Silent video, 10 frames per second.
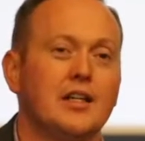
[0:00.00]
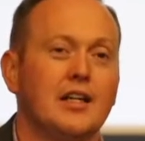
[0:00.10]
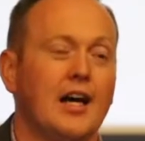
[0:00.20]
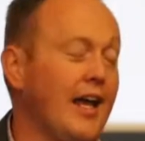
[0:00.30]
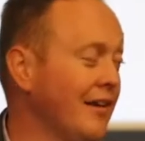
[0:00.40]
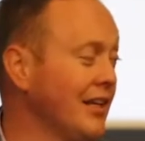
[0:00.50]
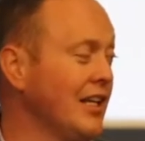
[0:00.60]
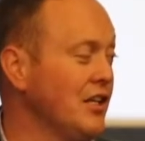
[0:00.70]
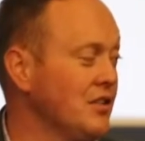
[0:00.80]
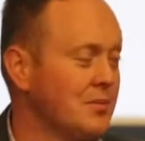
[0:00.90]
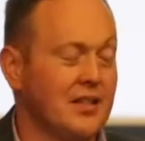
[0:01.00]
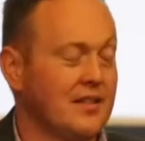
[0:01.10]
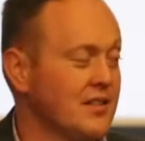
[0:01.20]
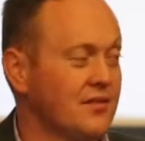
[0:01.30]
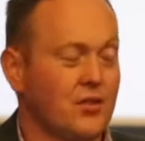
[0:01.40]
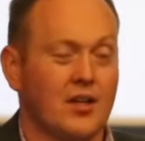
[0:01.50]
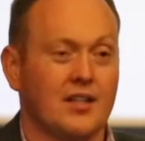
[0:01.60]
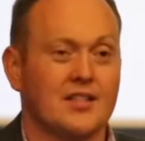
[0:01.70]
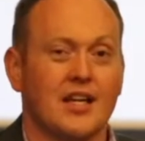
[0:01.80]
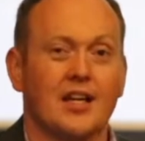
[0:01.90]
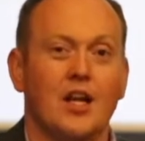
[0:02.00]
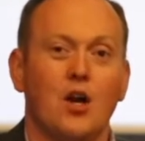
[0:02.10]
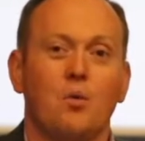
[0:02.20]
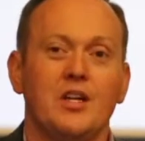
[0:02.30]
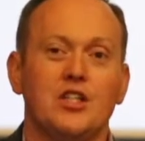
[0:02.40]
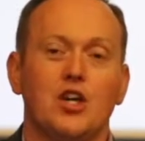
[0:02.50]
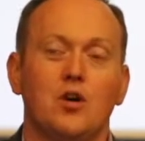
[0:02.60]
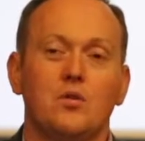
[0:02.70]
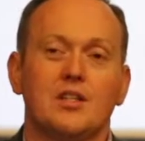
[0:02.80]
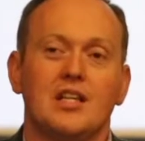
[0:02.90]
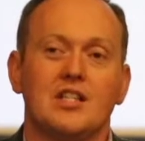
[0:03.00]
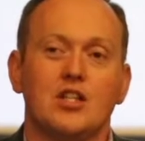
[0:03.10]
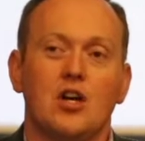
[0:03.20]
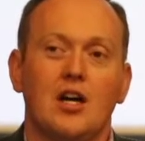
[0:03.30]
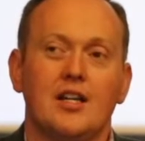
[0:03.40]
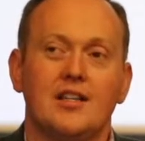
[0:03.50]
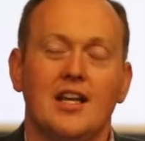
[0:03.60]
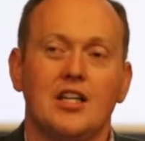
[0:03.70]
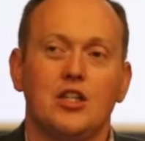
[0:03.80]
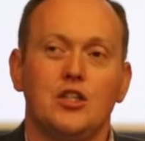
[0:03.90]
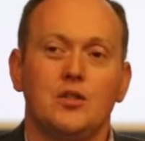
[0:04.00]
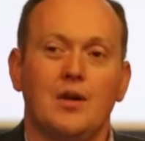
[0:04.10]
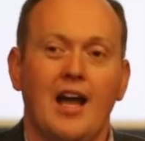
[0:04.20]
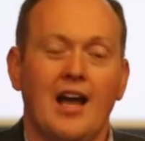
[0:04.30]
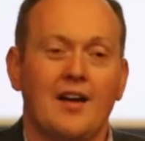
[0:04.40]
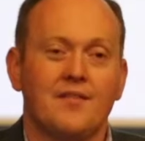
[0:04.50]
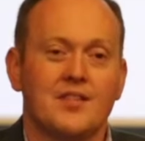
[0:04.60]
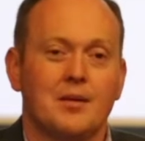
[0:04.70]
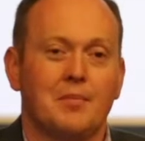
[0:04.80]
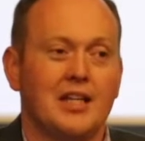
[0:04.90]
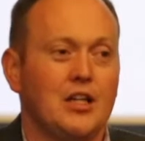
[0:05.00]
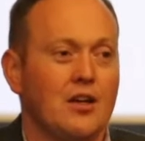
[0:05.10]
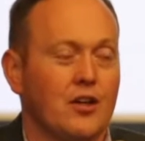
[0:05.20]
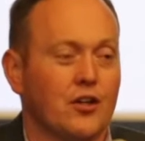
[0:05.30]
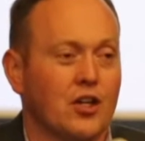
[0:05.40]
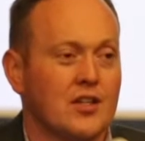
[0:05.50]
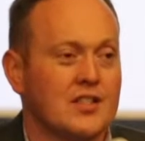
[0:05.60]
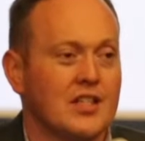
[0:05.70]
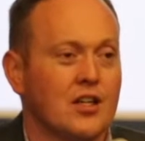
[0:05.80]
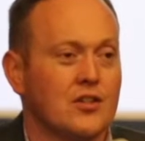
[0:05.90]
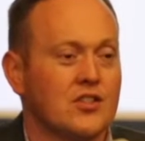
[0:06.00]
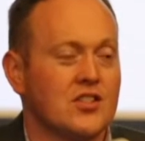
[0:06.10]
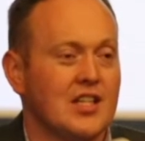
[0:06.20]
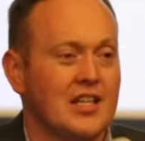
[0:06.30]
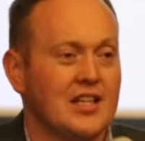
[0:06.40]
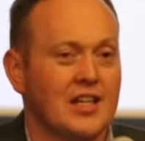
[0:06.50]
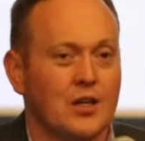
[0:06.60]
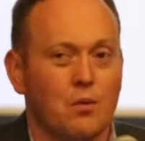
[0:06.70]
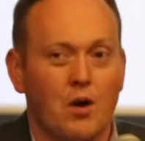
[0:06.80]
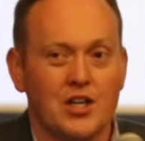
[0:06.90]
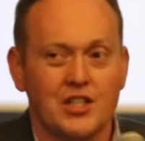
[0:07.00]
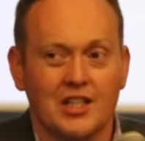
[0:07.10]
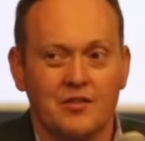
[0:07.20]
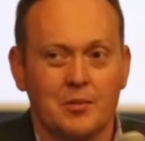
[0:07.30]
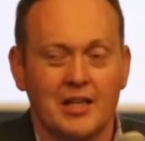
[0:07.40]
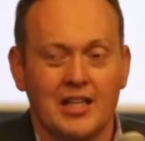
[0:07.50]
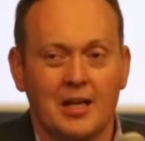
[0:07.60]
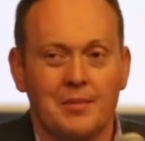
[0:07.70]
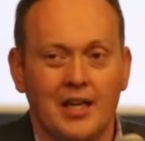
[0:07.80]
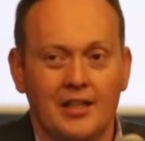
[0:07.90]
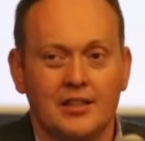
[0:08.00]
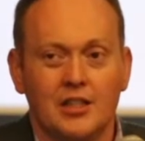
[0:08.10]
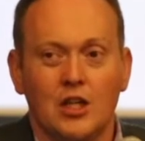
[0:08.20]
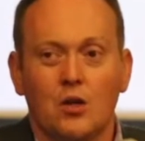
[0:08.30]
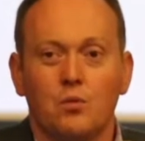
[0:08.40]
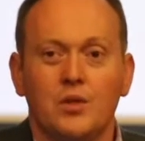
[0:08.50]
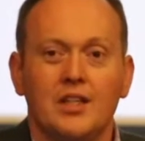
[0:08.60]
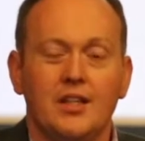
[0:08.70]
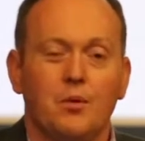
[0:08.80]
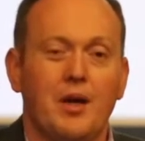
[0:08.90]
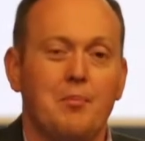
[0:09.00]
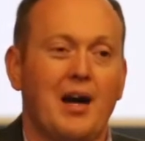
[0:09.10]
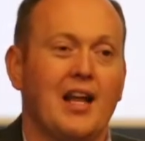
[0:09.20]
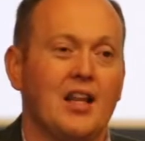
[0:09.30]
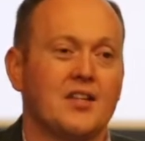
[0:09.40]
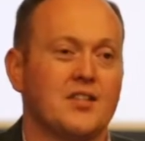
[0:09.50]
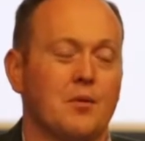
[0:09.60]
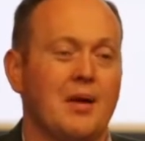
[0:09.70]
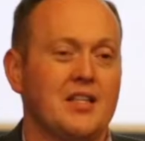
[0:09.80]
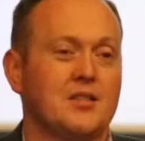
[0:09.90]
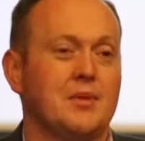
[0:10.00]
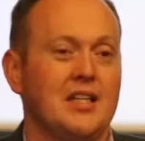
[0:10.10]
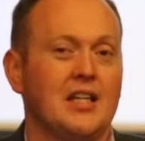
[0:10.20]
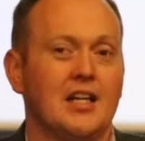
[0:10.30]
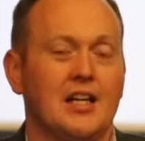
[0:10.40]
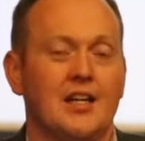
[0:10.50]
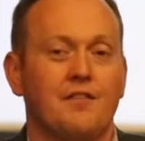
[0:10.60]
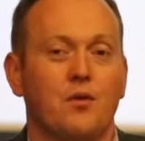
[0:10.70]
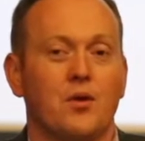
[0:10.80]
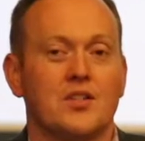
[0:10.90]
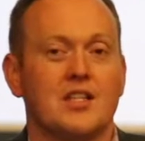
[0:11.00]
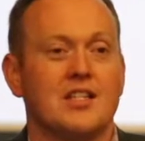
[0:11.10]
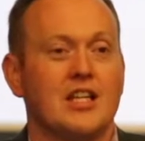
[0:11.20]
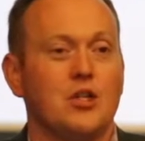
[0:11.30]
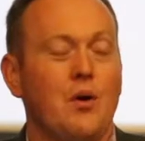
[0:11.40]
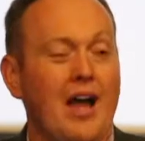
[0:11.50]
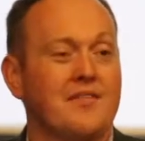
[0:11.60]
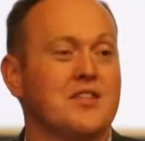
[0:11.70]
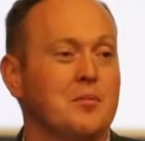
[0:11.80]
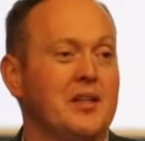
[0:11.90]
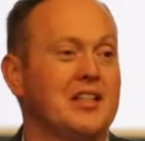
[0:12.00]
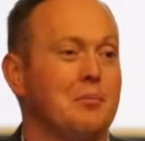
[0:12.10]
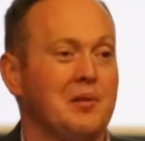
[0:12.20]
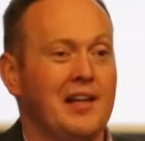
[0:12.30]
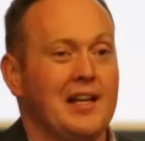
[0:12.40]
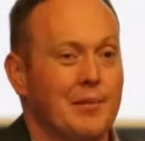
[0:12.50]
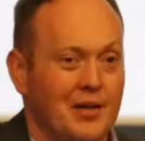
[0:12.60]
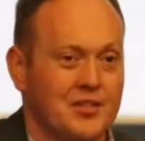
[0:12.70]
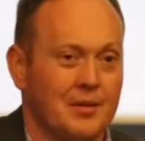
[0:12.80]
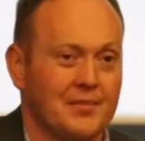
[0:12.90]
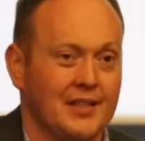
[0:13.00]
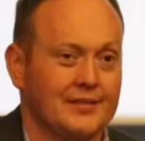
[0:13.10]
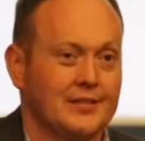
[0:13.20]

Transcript: and I'm going to get you to speak to this in Veronica in a second. It's not that you have somebody, your concierge, sitting there watching everybody come in. Really the way bylaws are meant to be enforced is that you have someone complain about something.